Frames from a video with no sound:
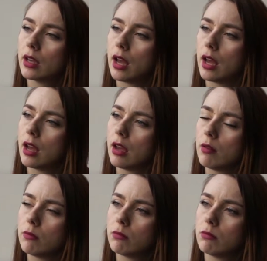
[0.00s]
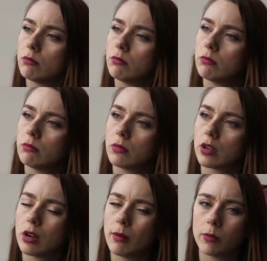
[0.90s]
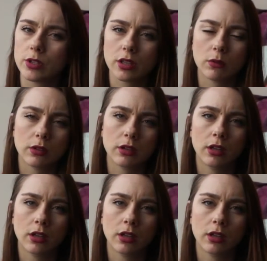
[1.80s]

I can't remember which other one.